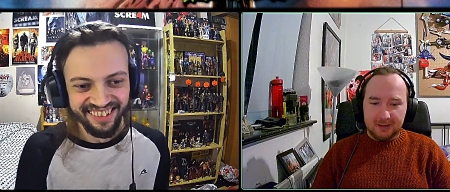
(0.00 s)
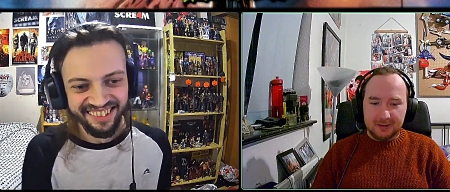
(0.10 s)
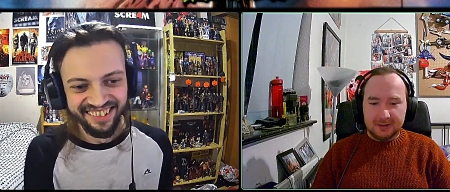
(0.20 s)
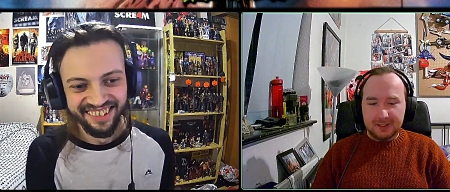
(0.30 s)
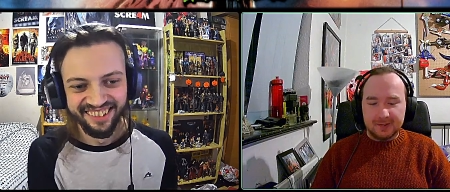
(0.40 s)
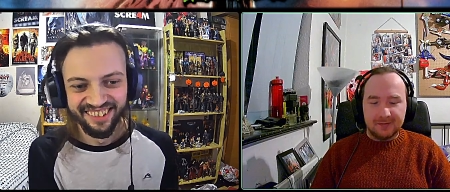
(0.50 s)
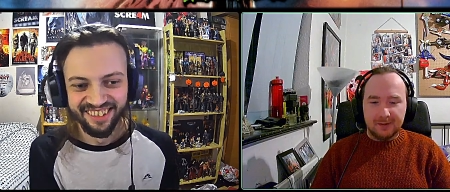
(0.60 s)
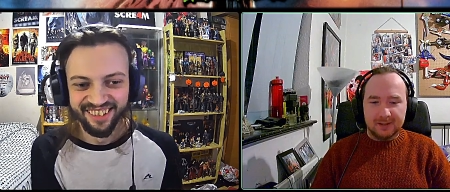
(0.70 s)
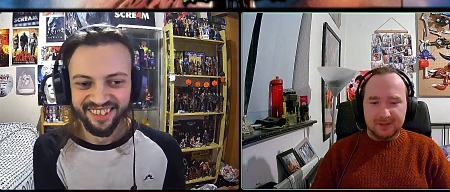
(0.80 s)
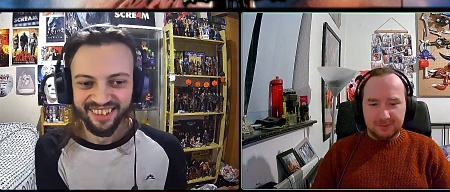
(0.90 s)
Speaker 1: this, this,
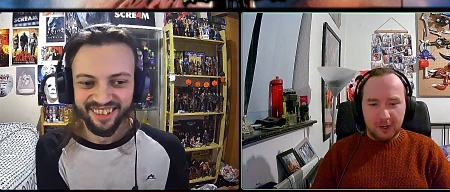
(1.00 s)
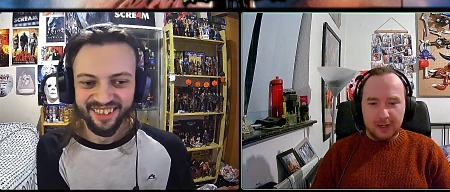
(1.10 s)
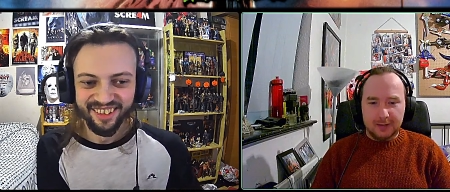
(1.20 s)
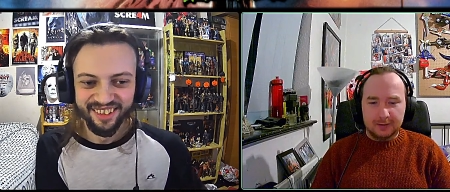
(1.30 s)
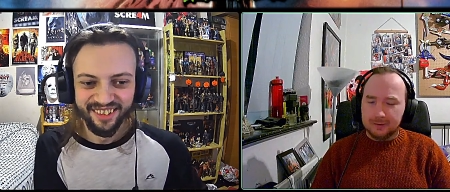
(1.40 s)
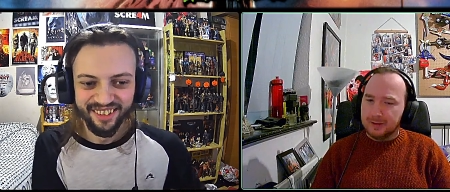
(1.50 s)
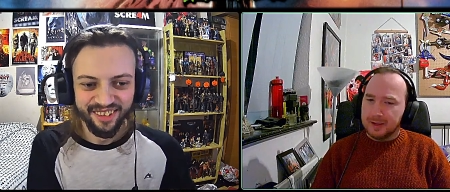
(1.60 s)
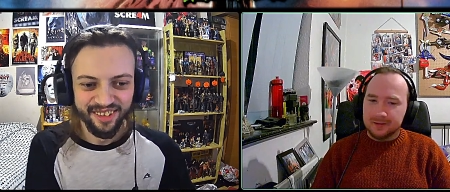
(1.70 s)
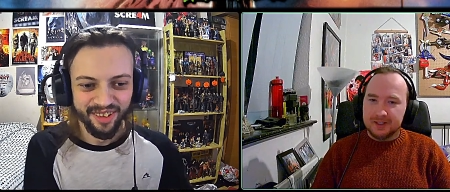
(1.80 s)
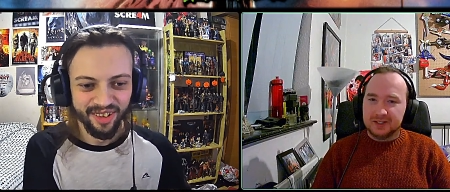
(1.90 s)
film has a weird
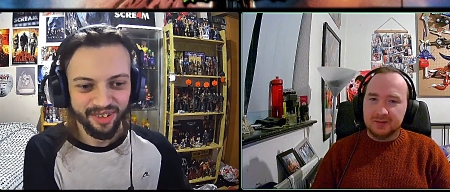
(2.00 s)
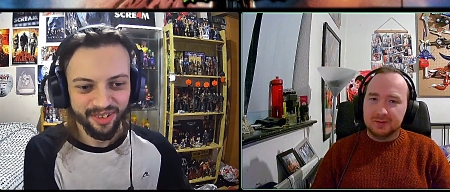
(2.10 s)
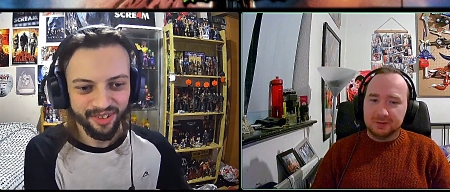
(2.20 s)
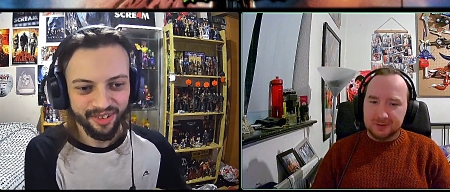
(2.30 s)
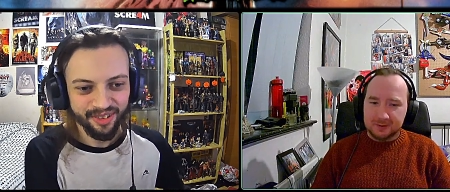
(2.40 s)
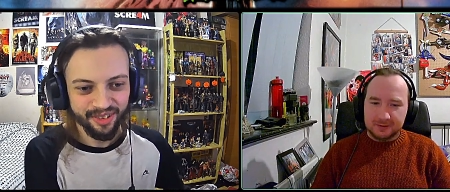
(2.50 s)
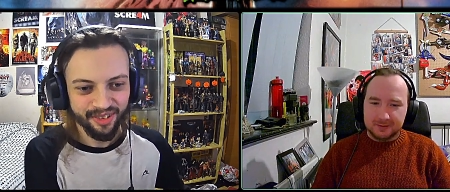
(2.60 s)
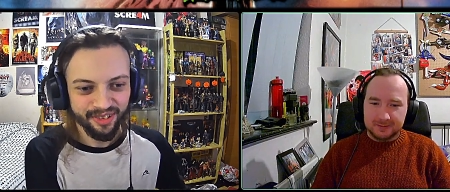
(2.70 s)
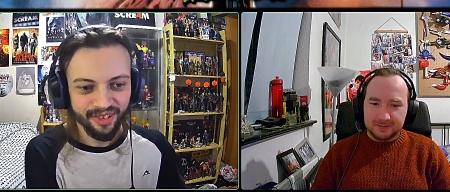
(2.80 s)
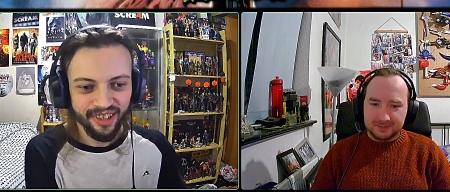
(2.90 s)
love-hate relationship with
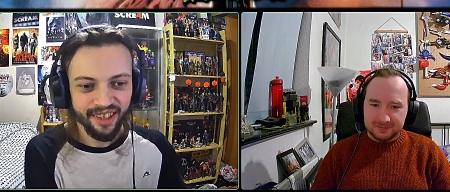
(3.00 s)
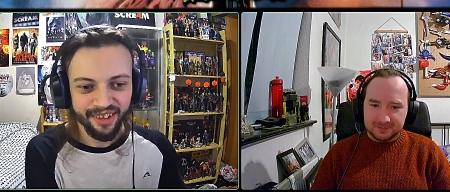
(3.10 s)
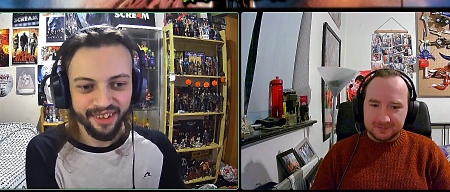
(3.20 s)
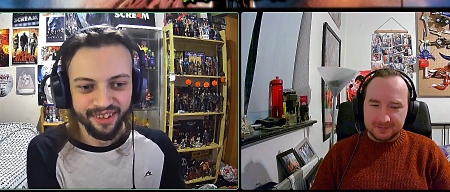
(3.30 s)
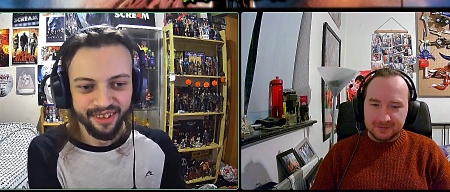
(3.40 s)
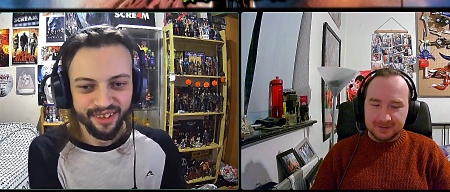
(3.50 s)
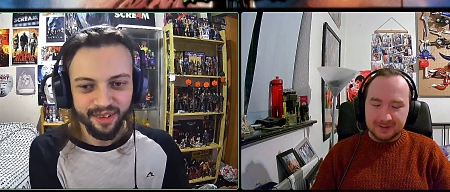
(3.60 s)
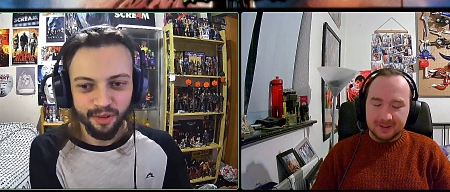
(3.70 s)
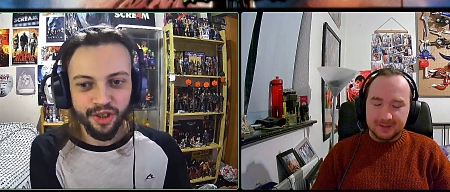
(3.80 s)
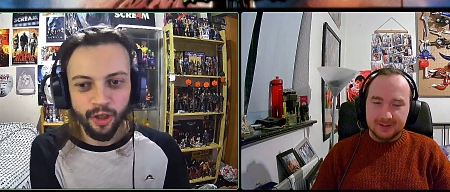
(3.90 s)
doors.
Speaker 2: Yeah,
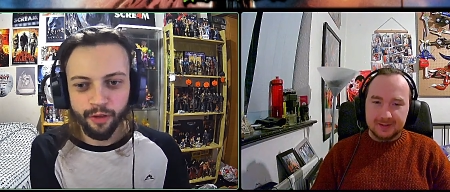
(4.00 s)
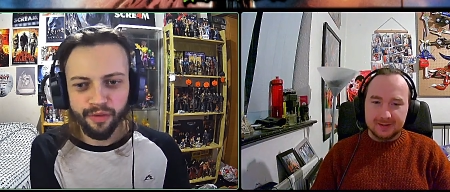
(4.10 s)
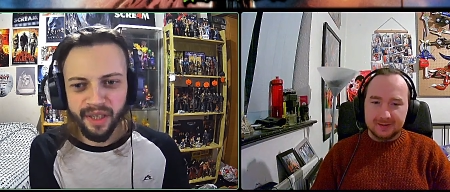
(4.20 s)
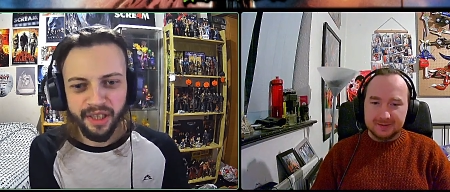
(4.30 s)
which none of them